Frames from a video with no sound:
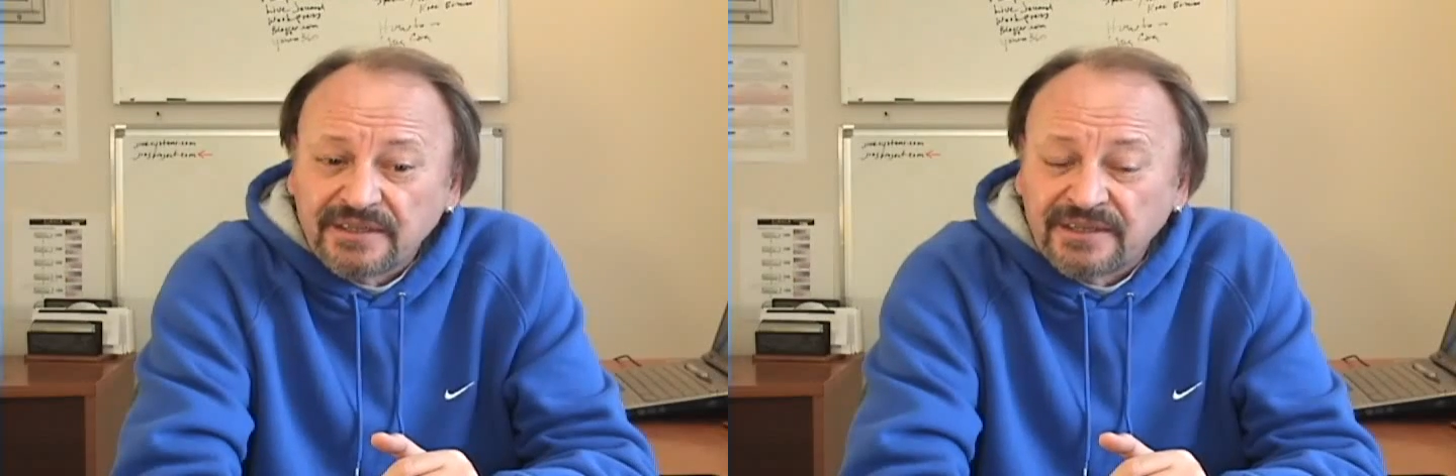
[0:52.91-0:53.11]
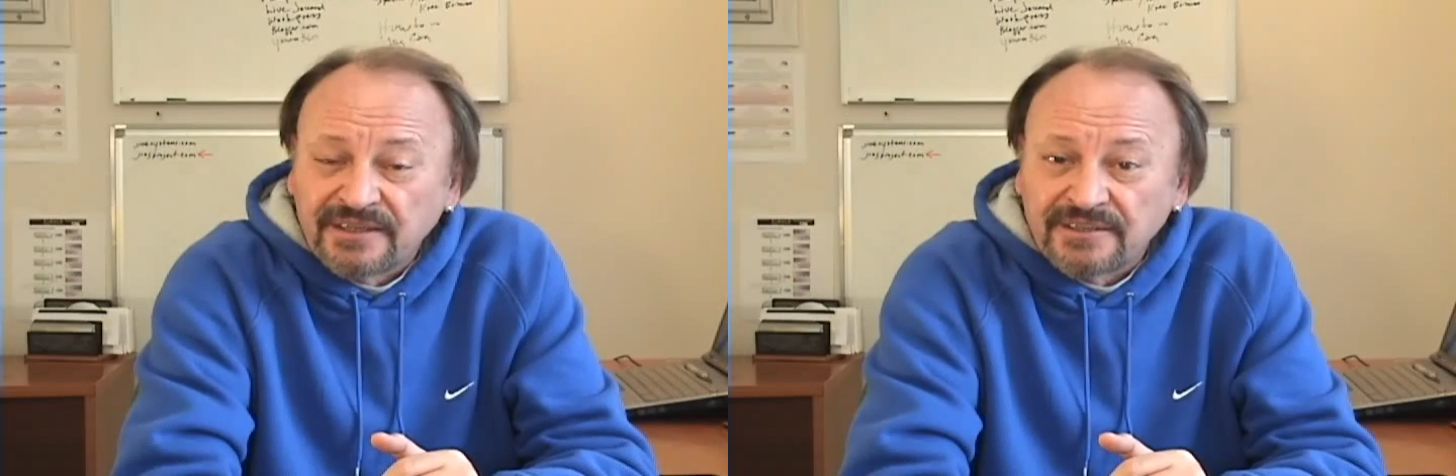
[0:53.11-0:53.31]

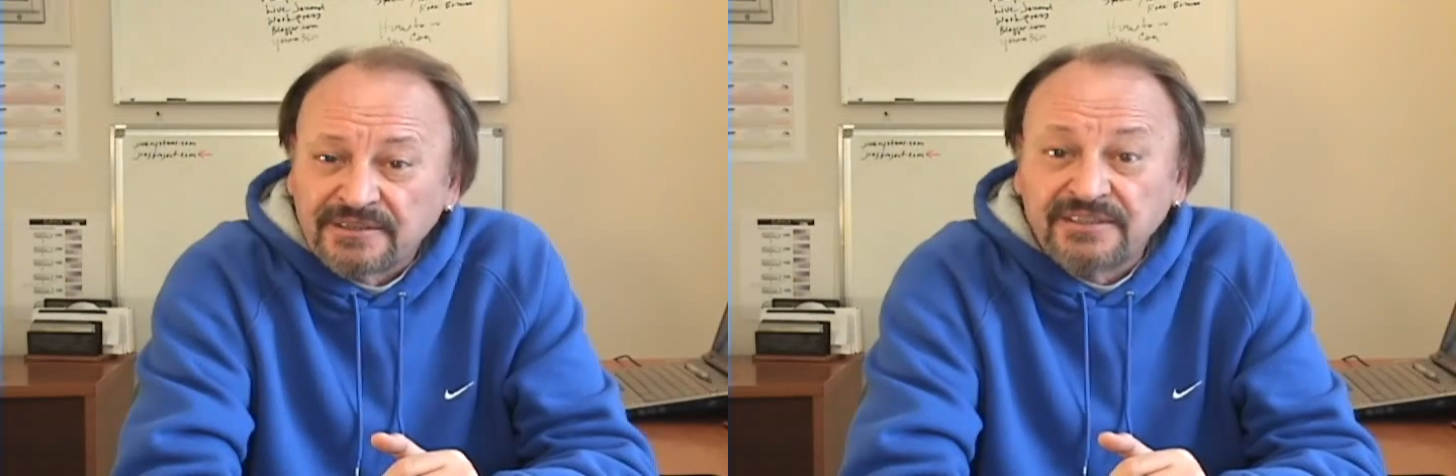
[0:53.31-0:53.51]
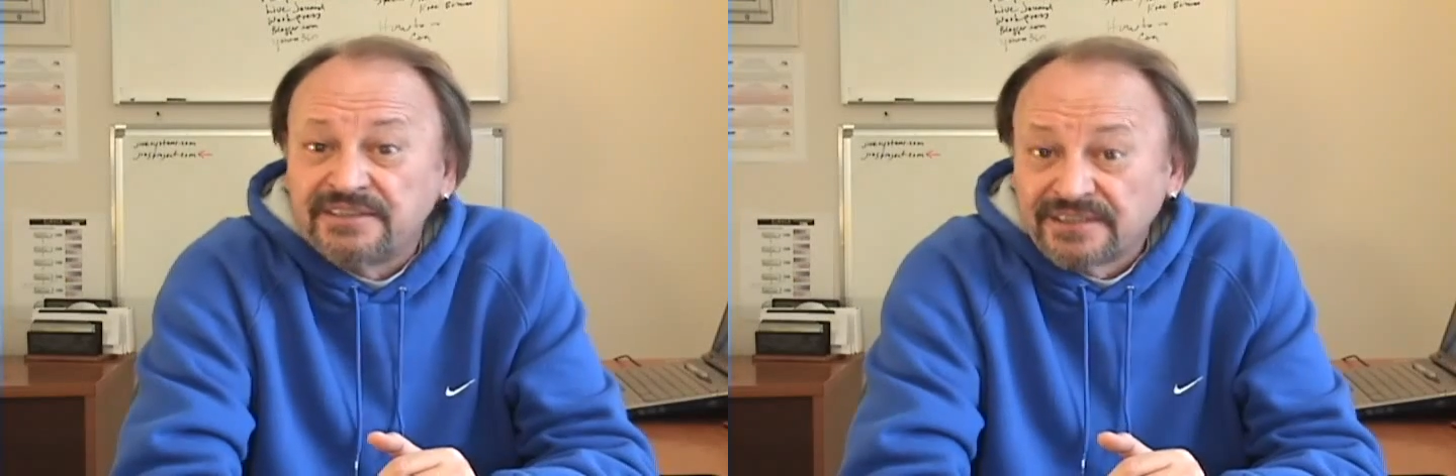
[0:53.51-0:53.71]

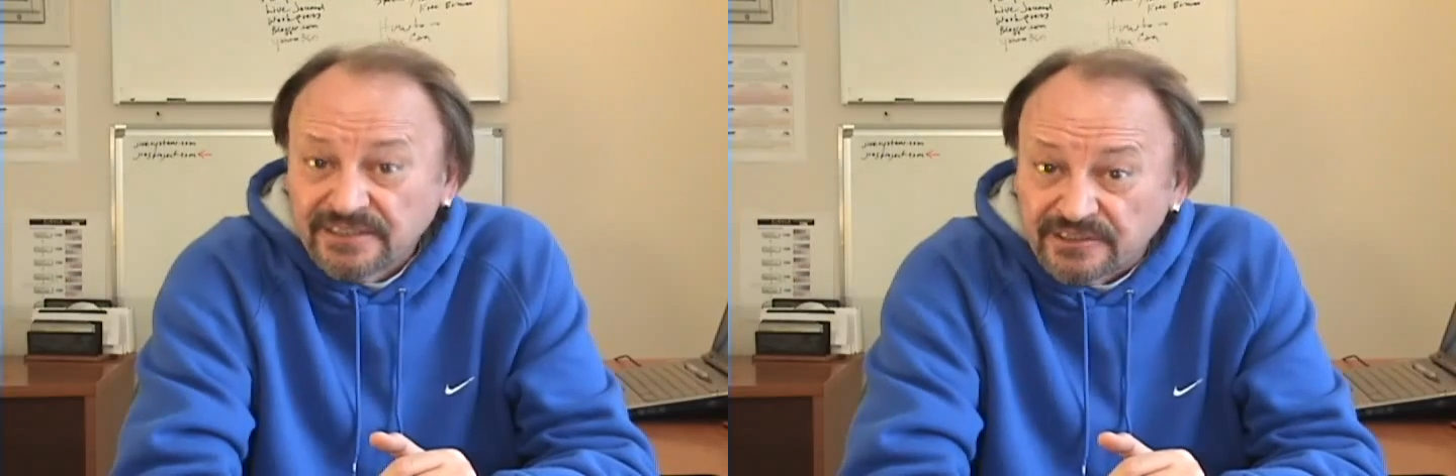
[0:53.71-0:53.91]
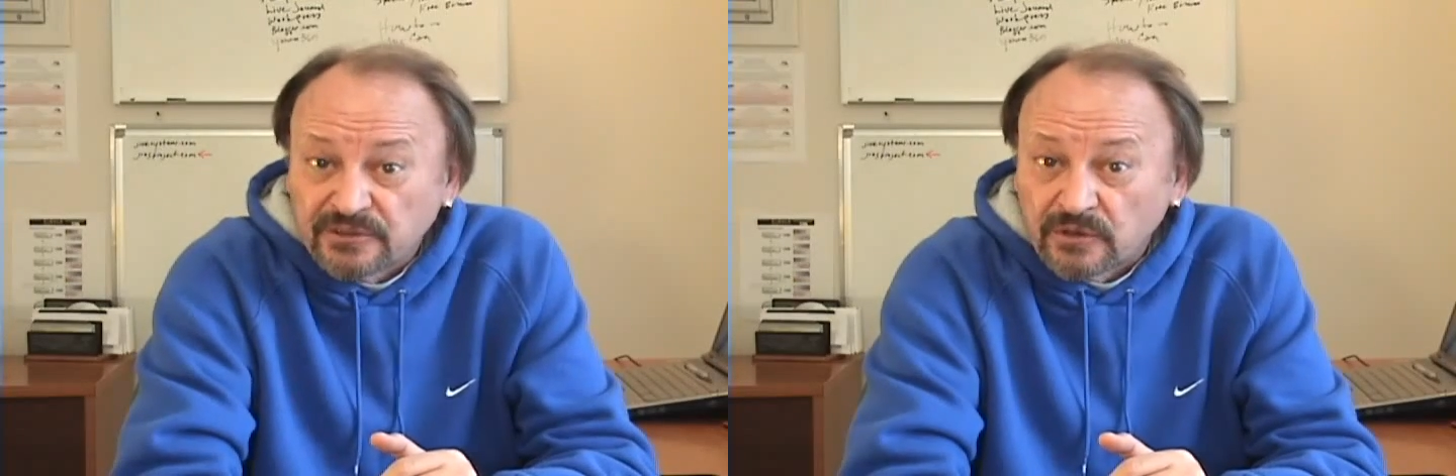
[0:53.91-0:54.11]

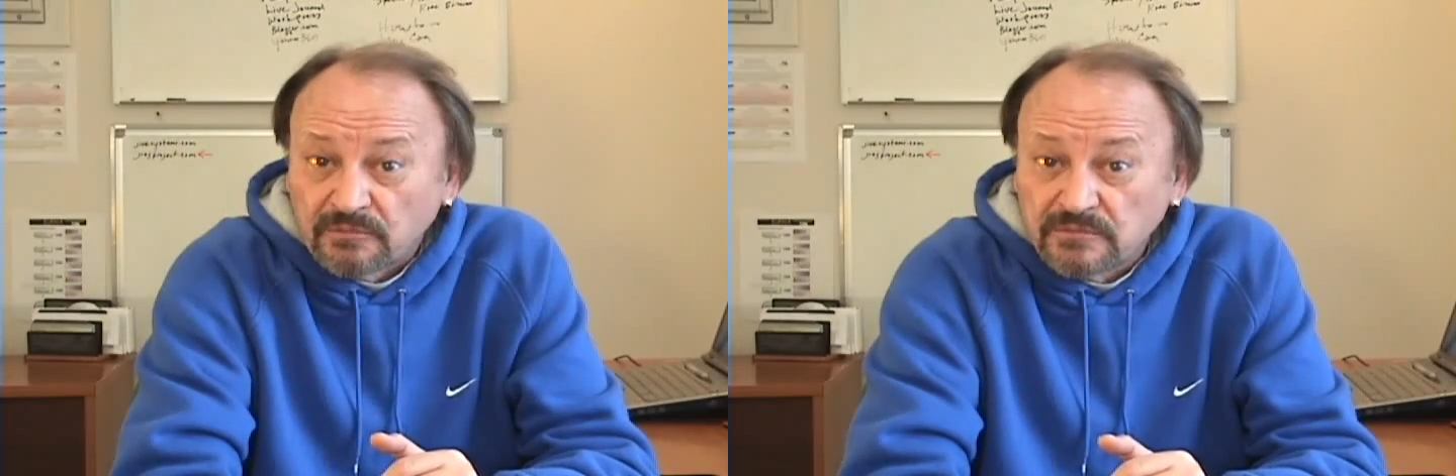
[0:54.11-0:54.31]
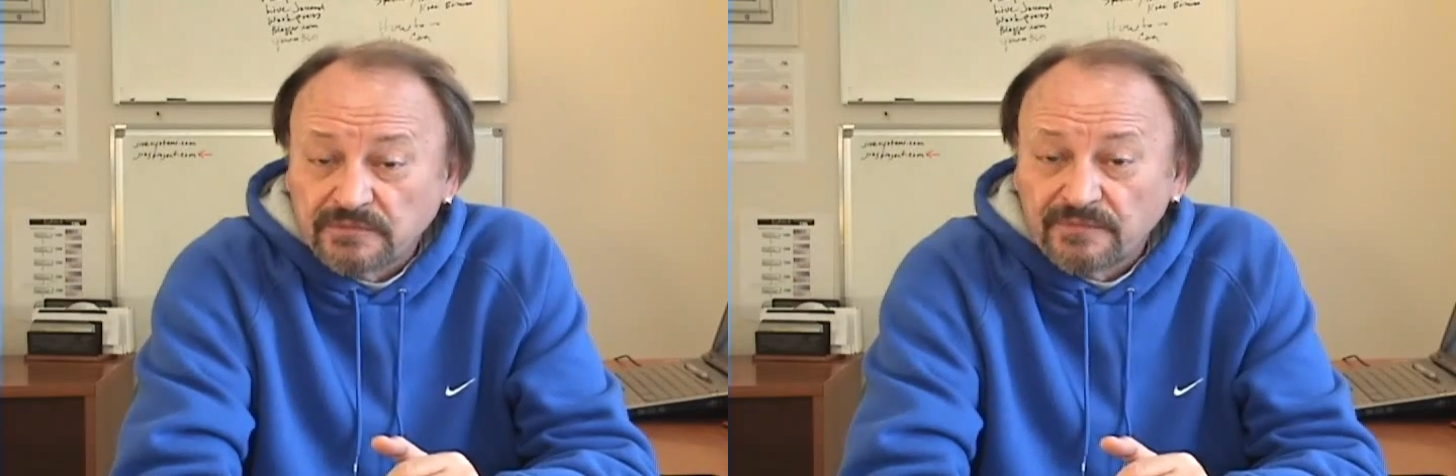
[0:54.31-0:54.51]
addicted to them.